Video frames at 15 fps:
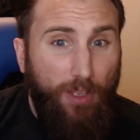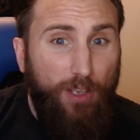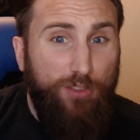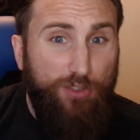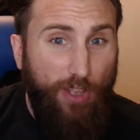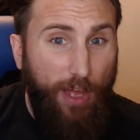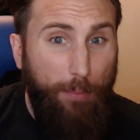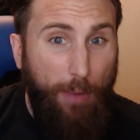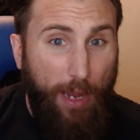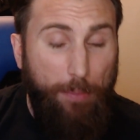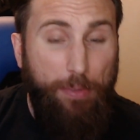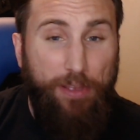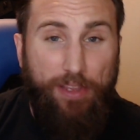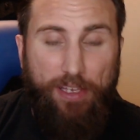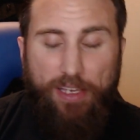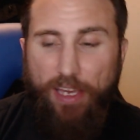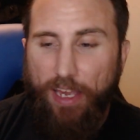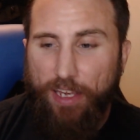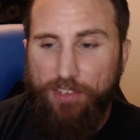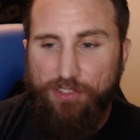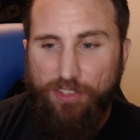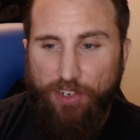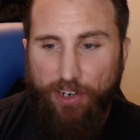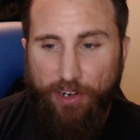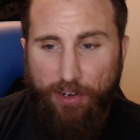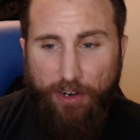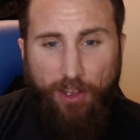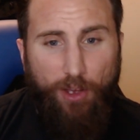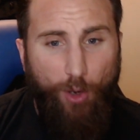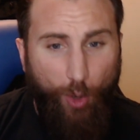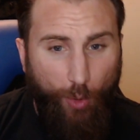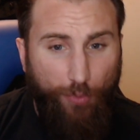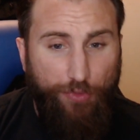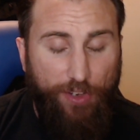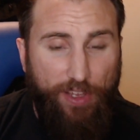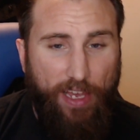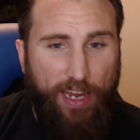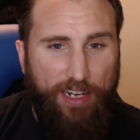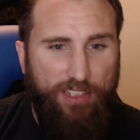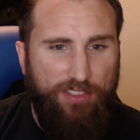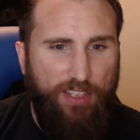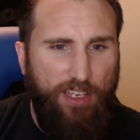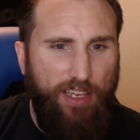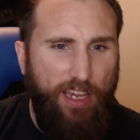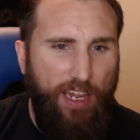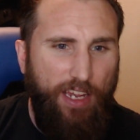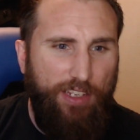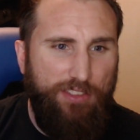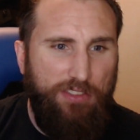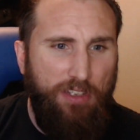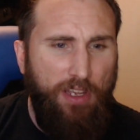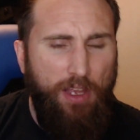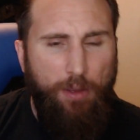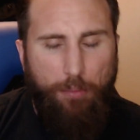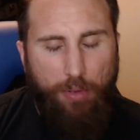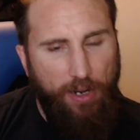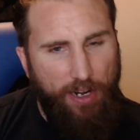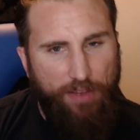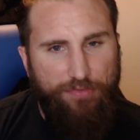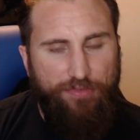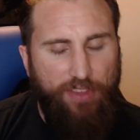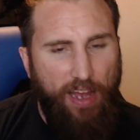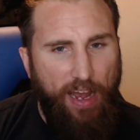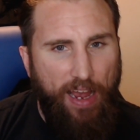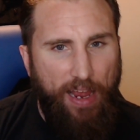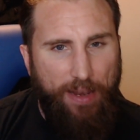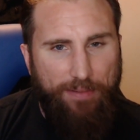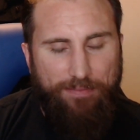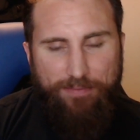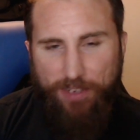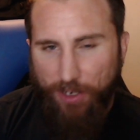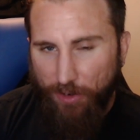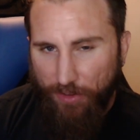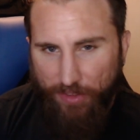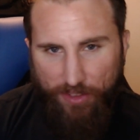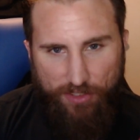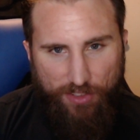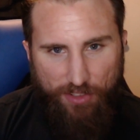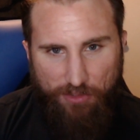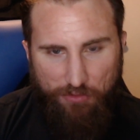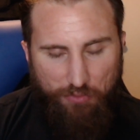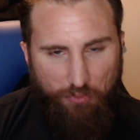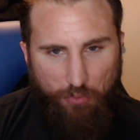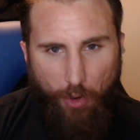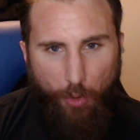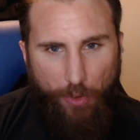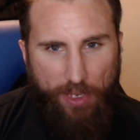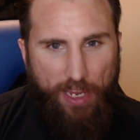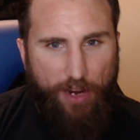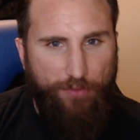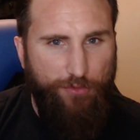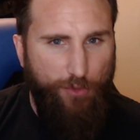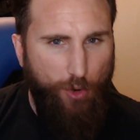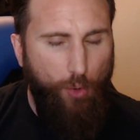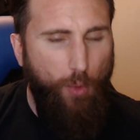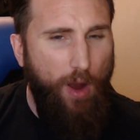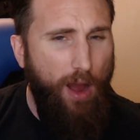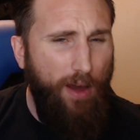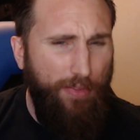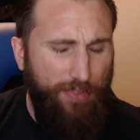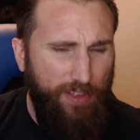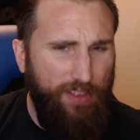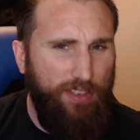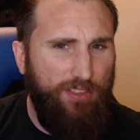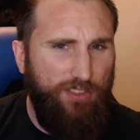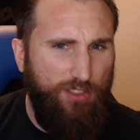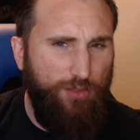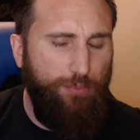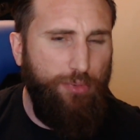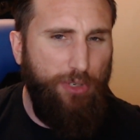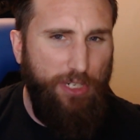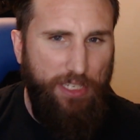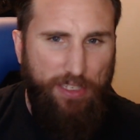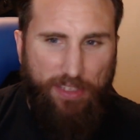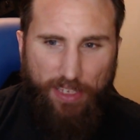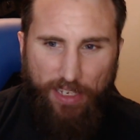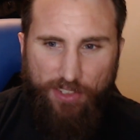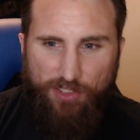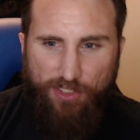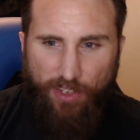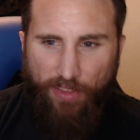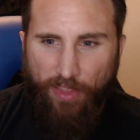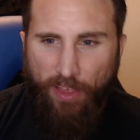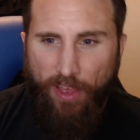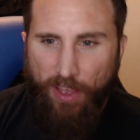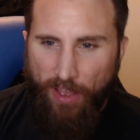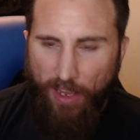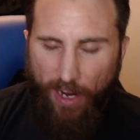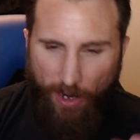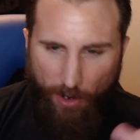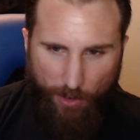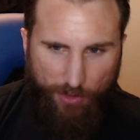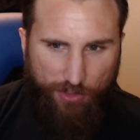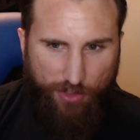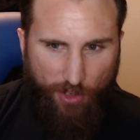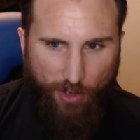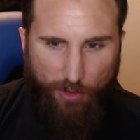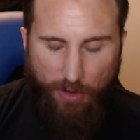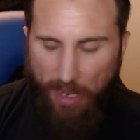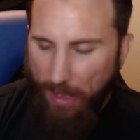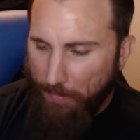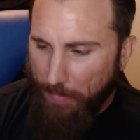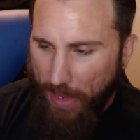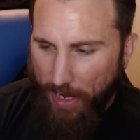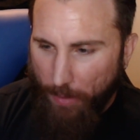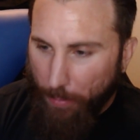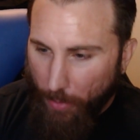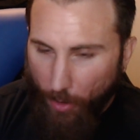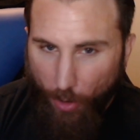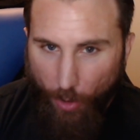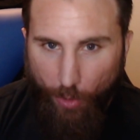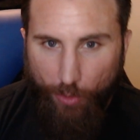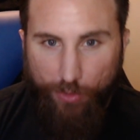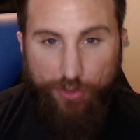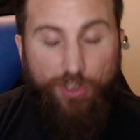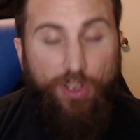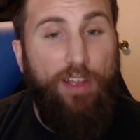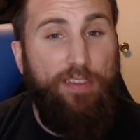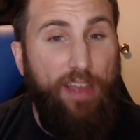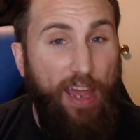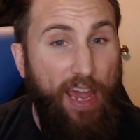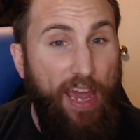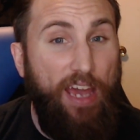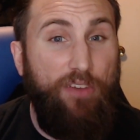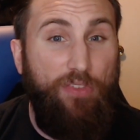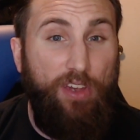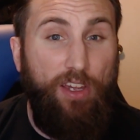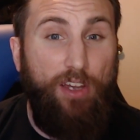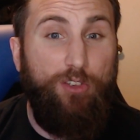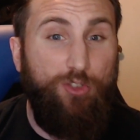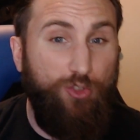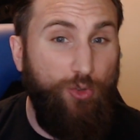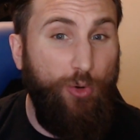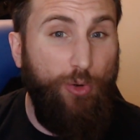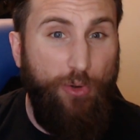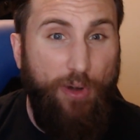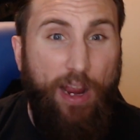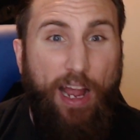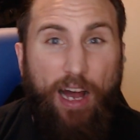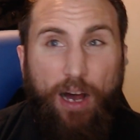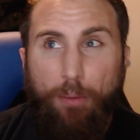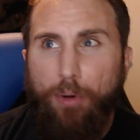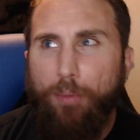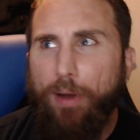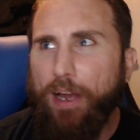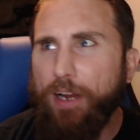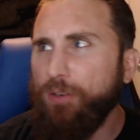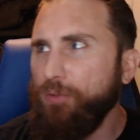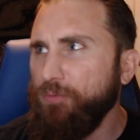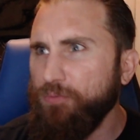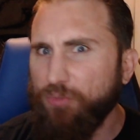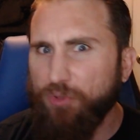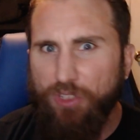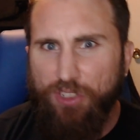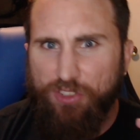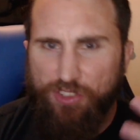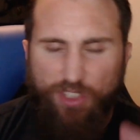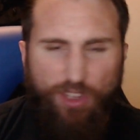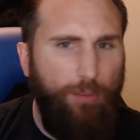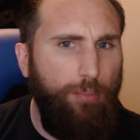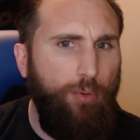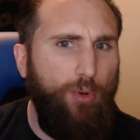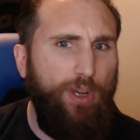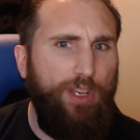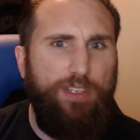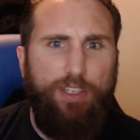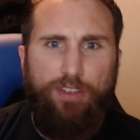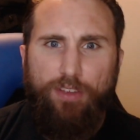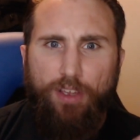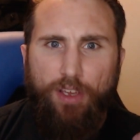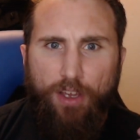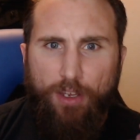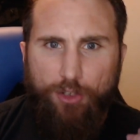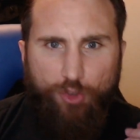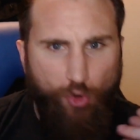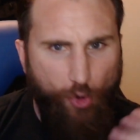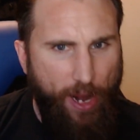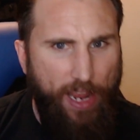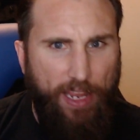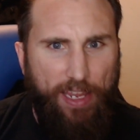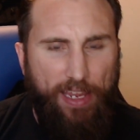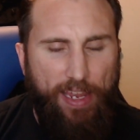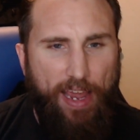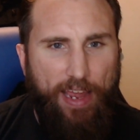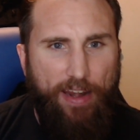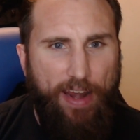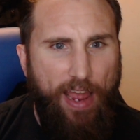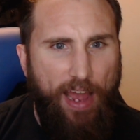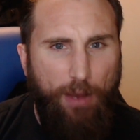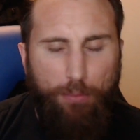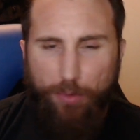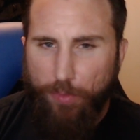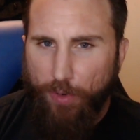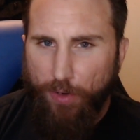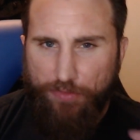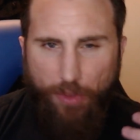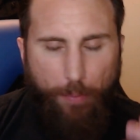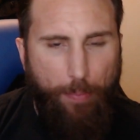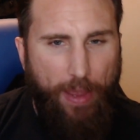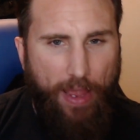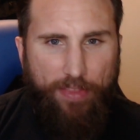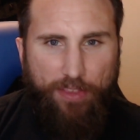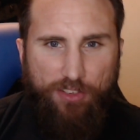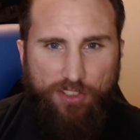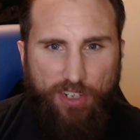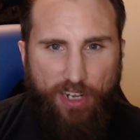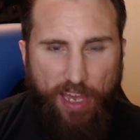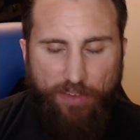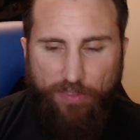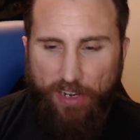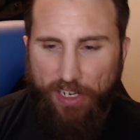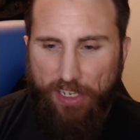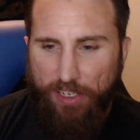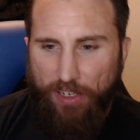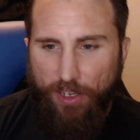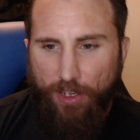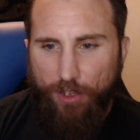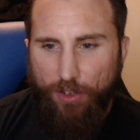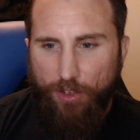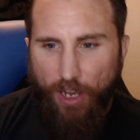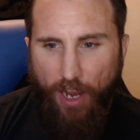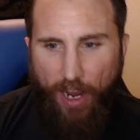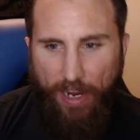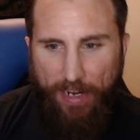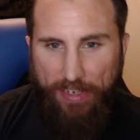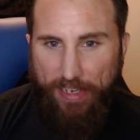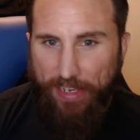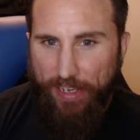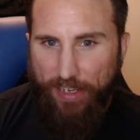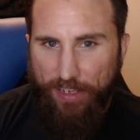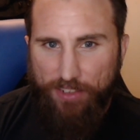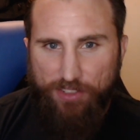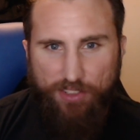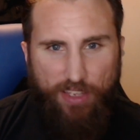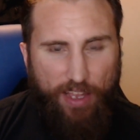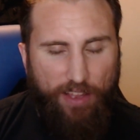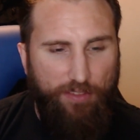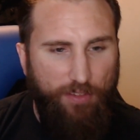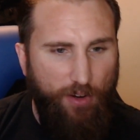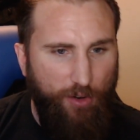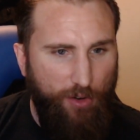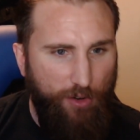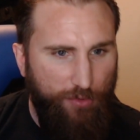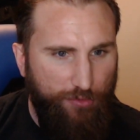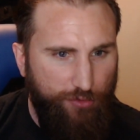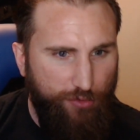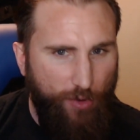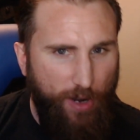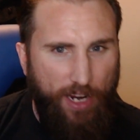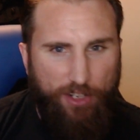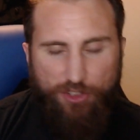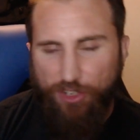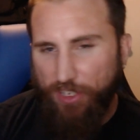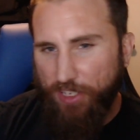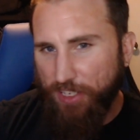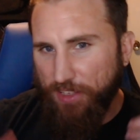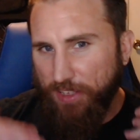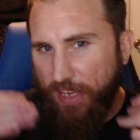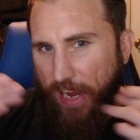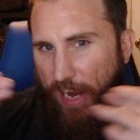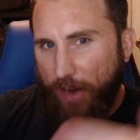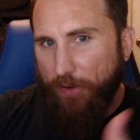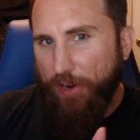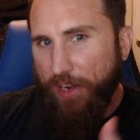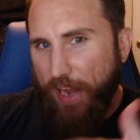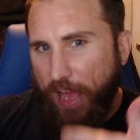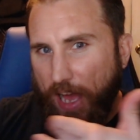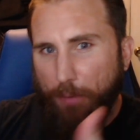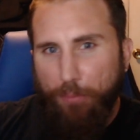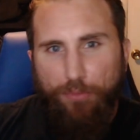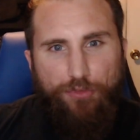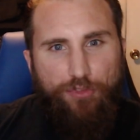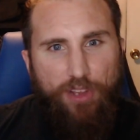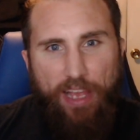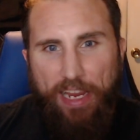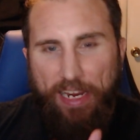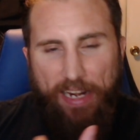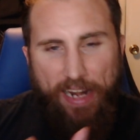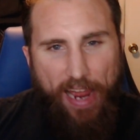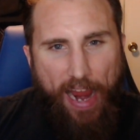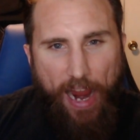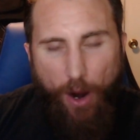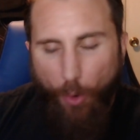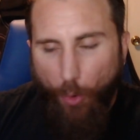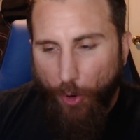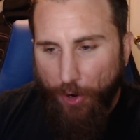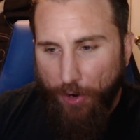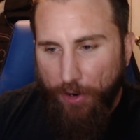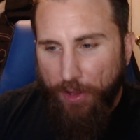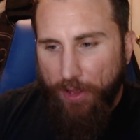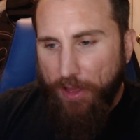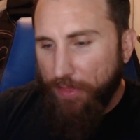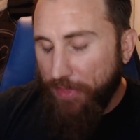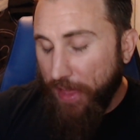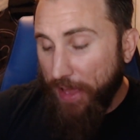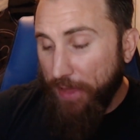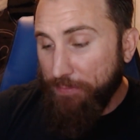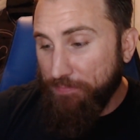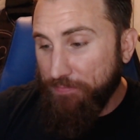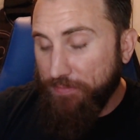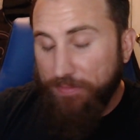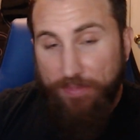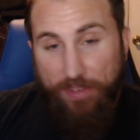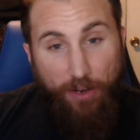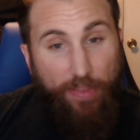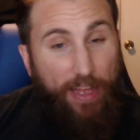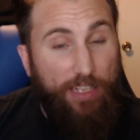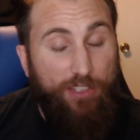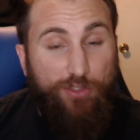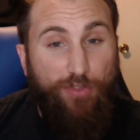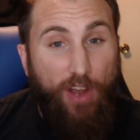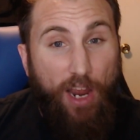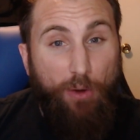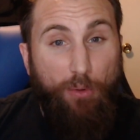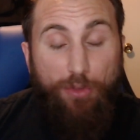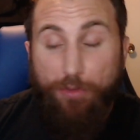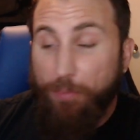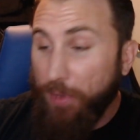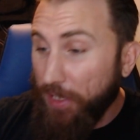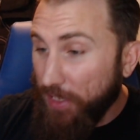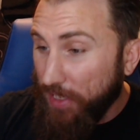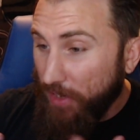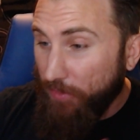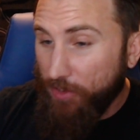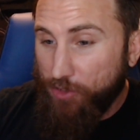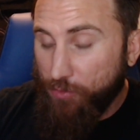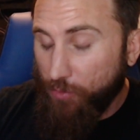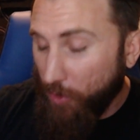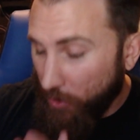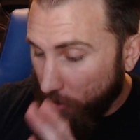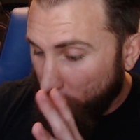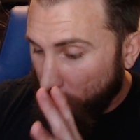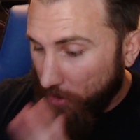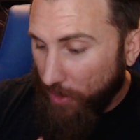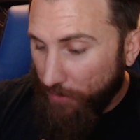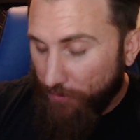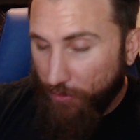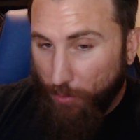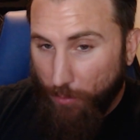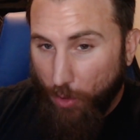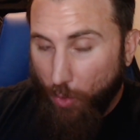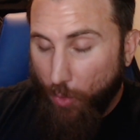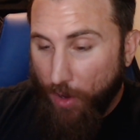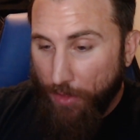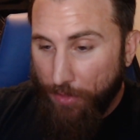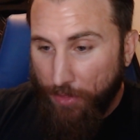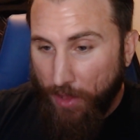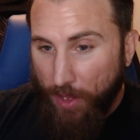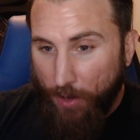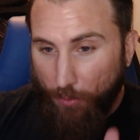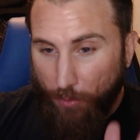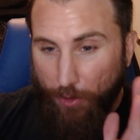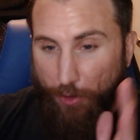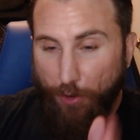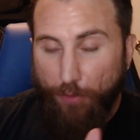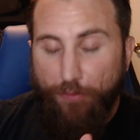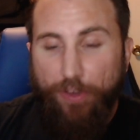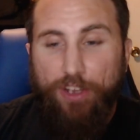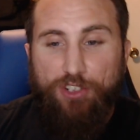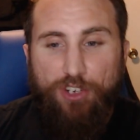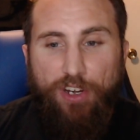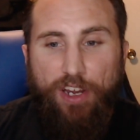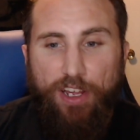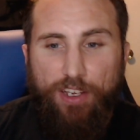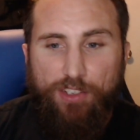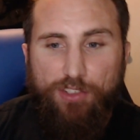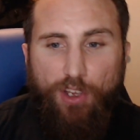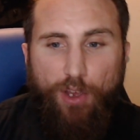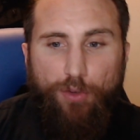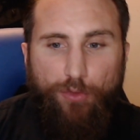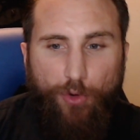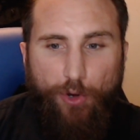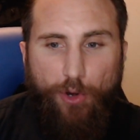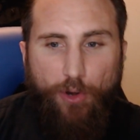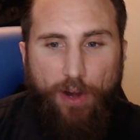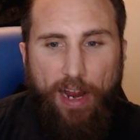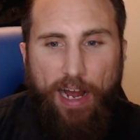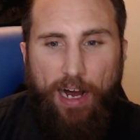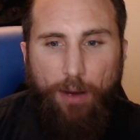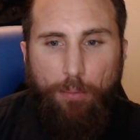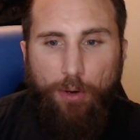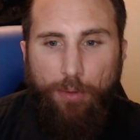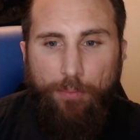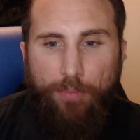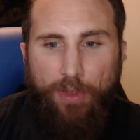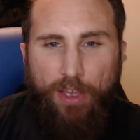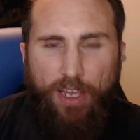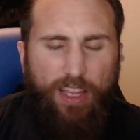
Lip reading: So that might be the case here. Hopefully that is the case. But if not, and this is what we get for a while, I think this is pretty decent. I also am not opposed to having a shorter album. I don't really see the point in dragging out an album. If the band doesn't have any ideas that are fresh and could carry an album for like an hour, then that's fine with me. Give us what you're comfortable with, what your vision is for your album.